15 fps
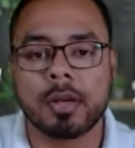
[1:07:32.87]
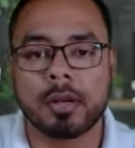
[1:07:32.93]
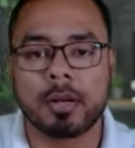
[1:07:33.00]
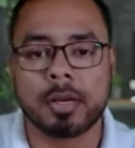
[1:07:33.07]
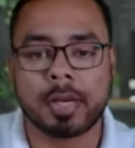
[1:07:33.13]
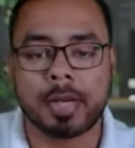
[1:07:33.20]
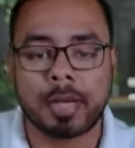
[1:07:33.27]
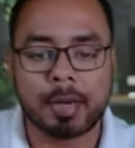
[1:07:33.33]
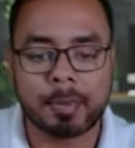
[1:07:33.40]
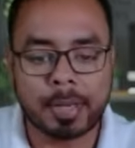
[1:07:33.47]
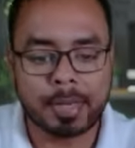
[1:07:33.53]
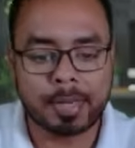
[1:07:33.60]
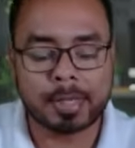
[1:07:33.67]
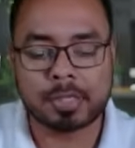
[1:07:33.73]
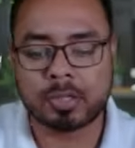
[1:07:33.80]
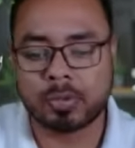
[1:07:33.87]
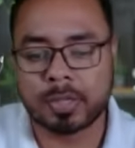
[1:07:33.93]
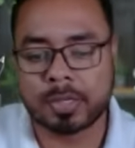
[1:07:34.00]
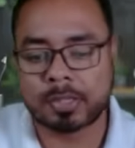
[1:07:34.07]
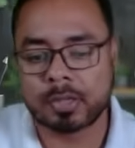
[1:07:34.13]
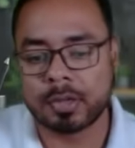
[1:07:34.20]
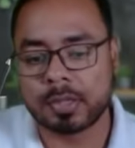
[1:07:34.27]
n minus
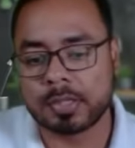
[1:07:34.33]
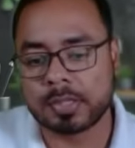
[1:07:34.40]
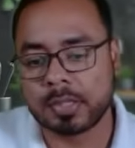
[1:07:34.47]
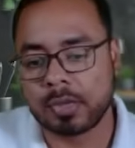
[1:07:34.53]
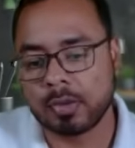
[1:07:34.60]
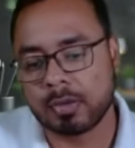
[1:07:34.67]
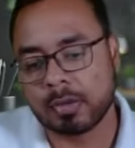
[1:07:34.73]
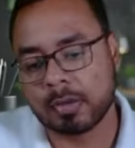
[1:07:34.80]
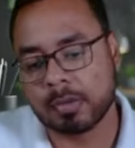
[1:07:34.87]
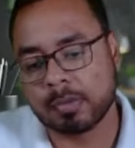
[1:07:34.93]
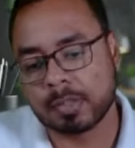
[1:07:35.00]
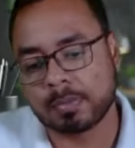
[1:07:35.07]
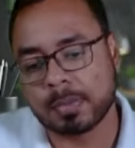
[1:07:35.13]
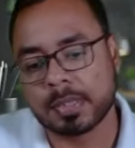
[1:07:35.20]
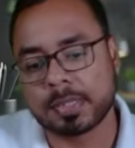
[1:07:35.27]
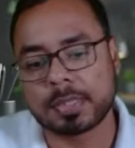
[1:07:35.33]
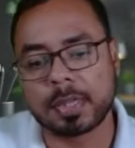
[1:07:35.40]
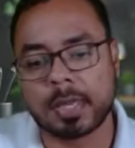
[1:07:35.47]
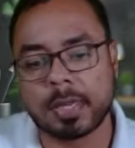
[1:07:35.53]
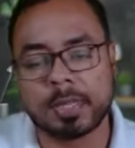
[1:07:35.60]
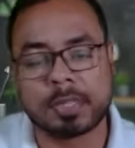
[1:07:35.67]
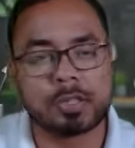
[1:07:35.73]
2 is non-zero, which means
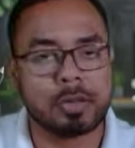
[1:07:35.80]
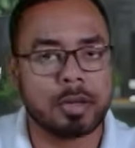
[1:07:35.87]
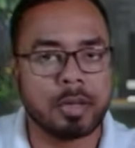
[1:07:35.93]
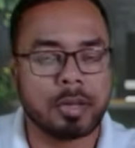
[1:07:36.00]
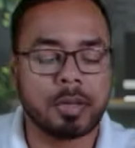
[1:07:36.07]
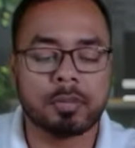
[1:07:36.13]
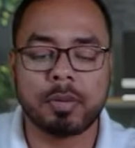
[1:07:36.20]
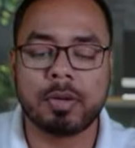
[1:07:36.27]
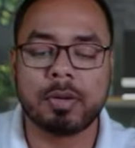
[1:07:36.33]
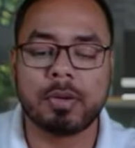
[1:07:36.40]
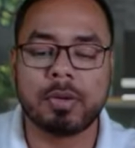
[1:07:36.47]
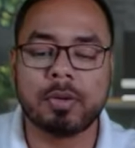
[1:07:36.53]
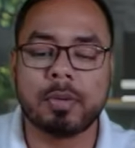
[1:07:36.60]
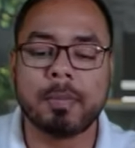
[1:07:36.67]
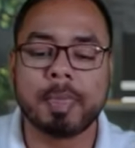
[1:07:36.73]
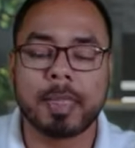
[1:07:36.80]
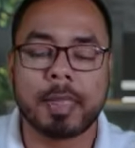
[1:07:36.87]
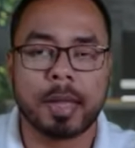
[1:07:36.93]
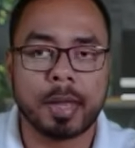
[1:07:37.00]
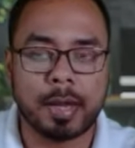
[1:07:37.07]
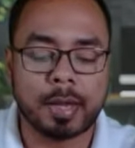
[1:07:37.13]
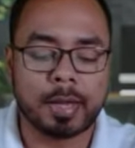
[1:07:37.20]
n is not equal to 2,
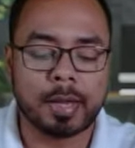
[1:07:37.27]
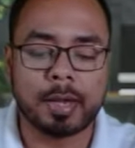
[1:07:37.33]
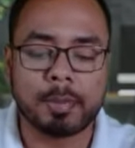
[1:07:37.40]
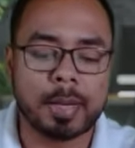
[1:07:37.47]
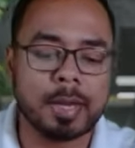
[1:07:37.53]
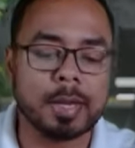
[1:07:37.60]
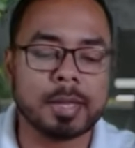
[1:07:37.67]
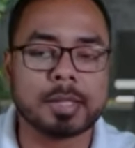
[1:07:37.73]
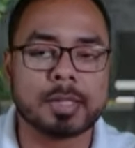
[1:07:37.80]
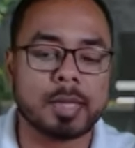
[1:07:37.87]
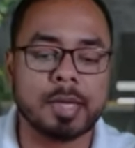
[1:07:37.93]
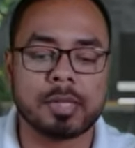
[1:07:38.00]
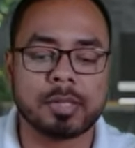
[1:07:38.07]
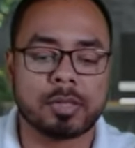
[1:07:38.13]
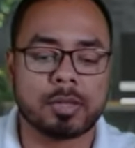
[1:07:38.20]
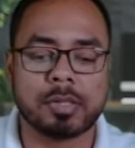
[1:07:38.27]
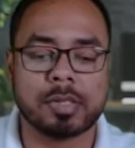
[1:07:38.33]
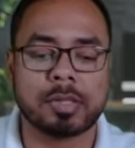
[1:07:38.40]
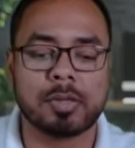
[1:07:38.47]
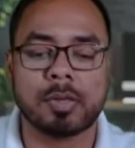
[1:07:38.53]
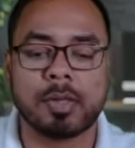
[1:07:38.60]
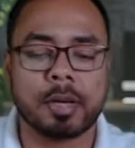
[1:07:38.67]
and n minus 3 is
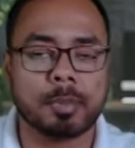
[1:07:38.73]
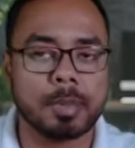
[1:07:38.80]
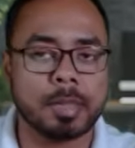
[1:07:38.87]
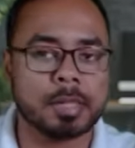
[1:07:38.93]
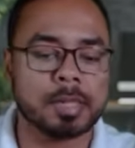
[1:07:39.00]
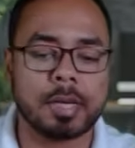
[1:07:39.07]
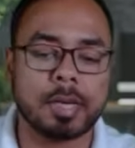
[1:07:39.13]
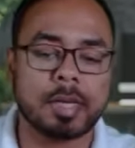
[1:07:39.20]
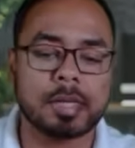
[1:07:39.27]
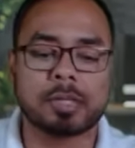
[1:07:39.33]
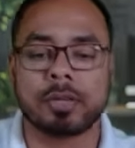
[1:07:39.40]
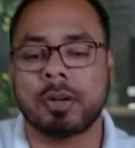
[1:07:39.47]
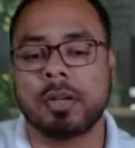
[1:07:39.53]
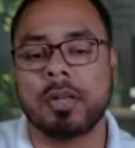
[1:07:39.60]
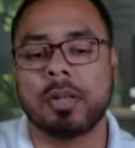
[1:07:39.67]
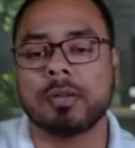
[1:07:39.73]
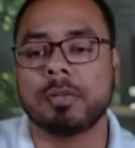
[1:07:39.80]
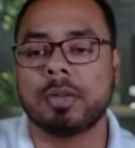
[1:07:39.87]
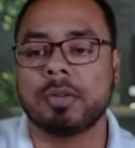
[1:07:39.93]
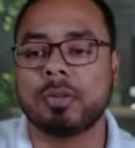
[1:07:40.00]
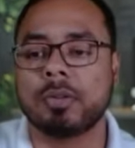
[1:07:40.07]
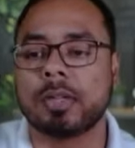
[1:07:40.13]
non-zero, that means n is not
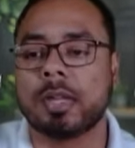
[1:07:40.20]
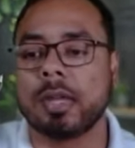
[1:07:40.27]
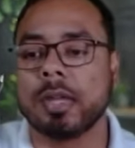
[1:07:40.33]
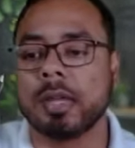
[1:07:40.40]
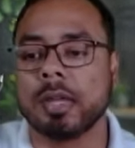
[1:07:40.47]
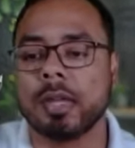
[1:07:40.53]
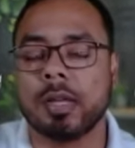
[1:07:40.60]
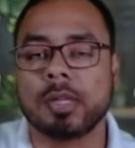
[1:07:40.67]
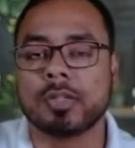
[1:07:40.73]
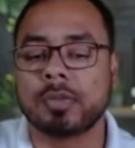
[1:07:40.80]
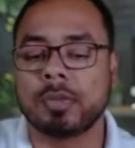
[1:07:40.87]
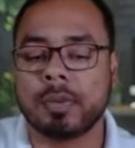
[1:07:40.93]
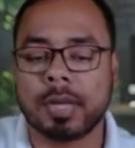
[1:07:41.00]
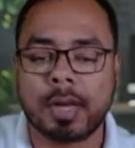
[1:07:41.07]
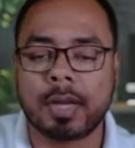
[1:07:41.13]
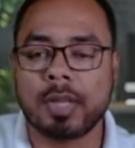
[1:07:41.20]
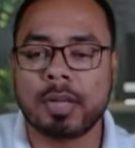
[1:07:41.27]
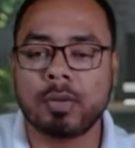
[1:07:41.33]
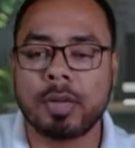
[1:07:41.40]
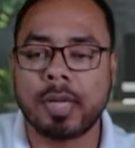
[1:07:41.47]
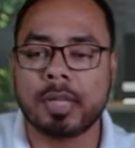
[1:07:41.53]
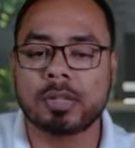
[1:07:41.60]
equal to 3. So we'll get
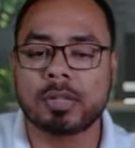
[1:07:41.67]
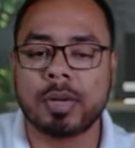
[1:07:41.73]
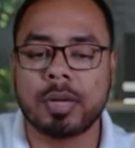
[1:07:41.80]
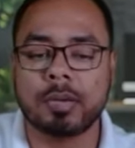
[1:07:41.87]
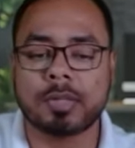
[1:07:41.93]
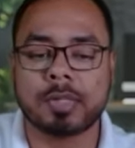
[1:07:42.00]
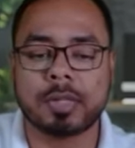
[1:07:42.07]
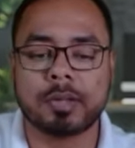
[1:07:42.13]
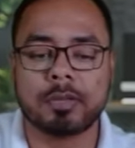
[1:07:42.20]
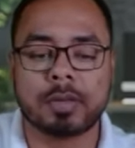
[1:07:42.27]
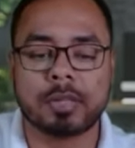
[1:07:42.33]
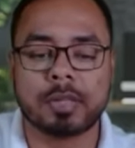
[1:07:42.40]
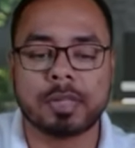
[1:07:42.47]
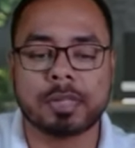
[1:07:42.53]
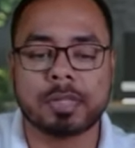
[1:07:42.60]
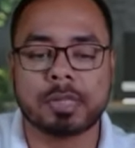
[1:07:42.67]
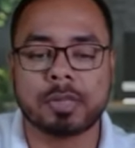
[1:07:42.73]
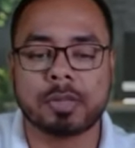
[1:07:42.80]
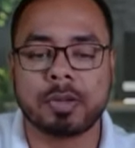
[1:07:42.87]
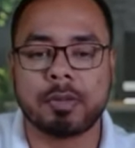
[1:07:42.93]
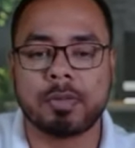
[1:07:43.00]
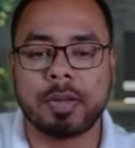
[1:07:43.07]
unique solution for this
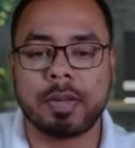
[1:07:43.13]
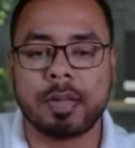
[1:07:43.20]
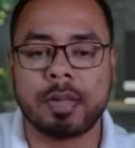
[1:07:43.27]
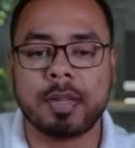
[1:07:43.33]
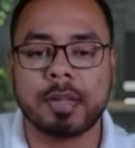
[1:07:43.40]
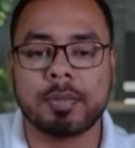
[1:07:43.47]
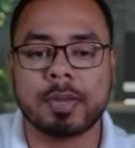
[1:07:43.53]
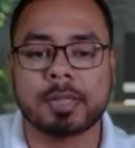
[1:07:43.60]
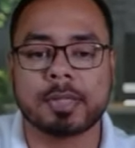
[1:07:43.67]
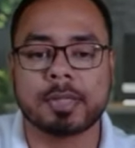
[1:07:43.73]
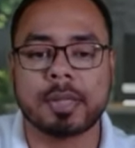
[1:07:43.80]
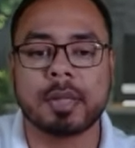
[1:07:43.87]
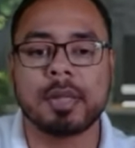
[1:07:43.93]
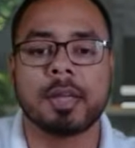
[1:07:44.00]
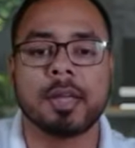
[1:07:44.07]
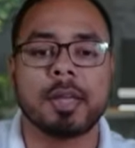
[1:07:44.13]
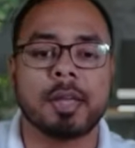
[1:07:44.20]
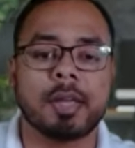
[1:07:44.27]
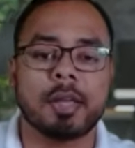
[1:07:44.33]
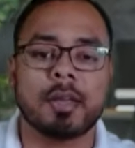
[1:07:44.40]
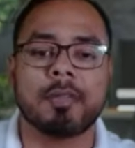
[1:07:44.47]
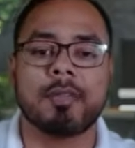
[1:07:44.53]
system of linear equation
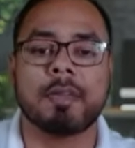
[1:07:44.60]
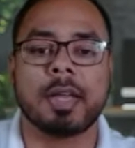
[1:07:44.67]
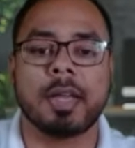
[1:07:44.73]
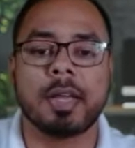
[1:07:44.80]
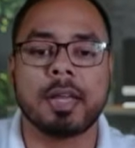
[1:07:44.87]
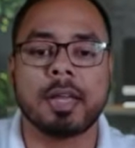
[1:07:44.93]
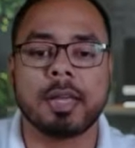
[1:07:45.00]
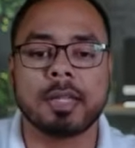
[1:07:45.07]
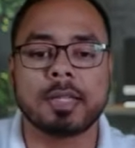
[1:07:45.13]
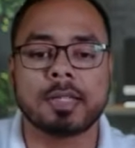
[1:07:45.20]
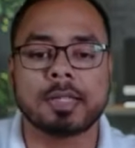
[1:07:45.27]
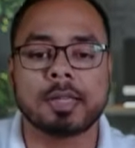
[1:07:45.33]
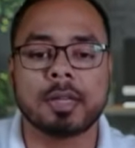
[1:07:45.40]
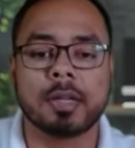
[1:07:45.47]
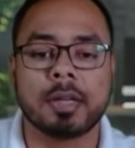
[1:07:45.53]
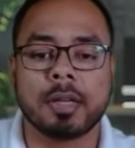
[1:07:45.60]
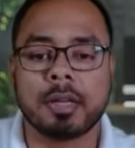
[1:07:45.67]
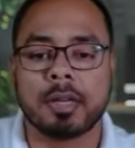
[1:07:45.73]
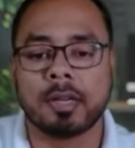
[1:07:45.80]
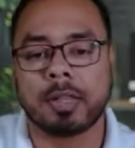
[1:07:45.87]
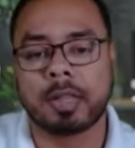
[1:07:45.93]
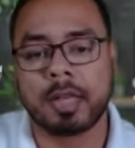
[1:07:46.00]
if n is
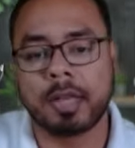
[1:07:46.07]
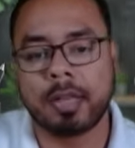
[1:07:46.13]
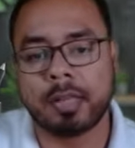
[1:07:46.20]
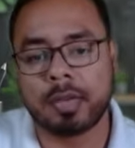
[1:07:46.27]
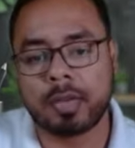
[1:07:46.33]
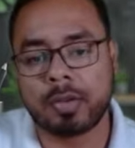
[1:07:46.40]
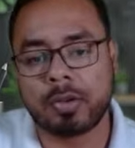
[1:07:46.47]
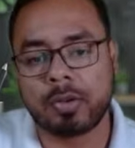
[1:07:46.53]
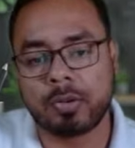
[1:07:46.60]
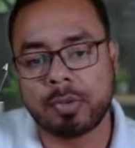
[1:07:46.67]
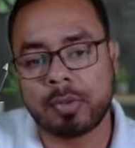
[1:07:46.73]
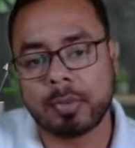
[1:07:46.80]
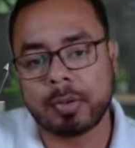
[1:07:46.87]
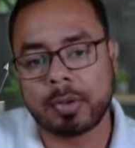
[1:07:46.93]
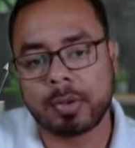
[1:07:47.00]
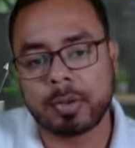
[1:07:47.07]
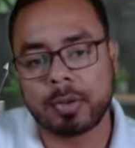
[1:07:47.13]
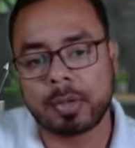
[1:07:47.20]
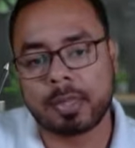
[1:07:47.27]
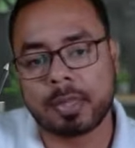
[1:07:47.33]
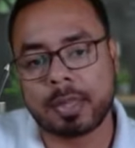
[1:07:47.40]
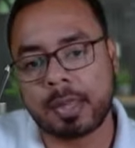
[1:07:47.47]
neither 2
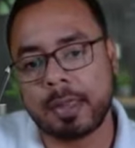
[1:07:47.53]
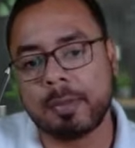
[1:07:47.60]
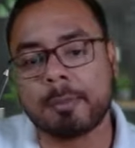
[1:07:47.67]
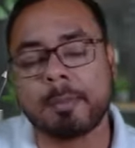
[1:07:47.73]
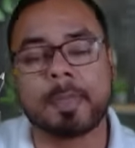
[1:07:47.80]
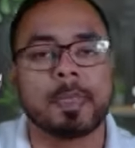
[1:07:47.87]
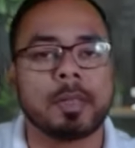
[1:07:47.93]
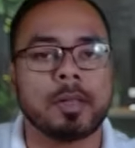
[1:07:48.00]
nor 3.